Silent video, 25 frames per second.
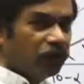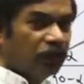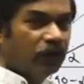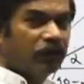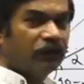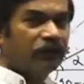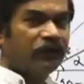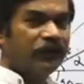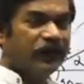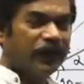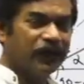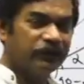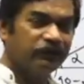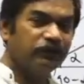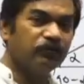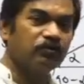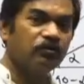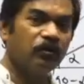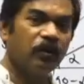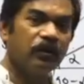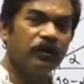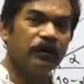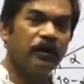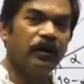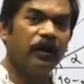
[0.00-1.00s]
That means
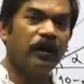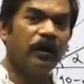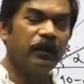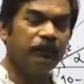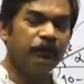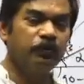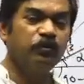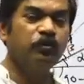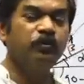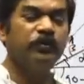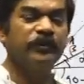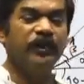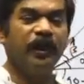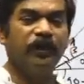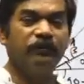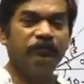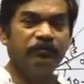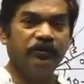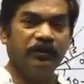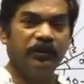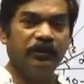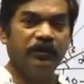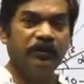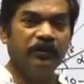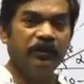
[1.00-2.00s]
what? Up to time
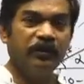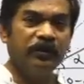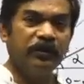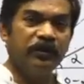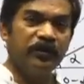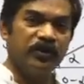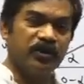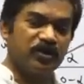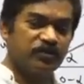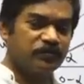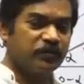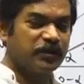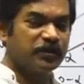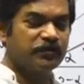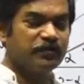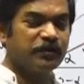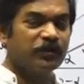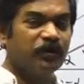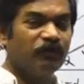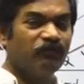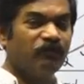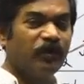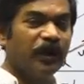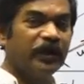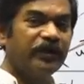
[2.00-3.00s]
t, displacement
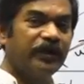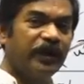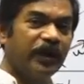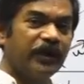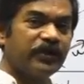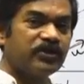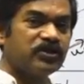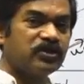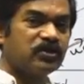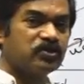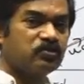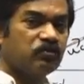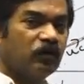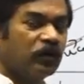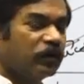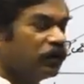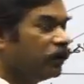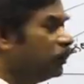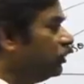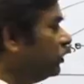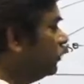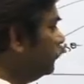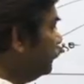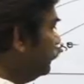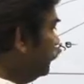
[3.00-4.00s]
of y direction is what?
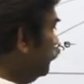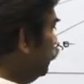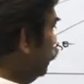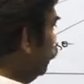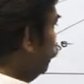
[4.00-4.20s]
0.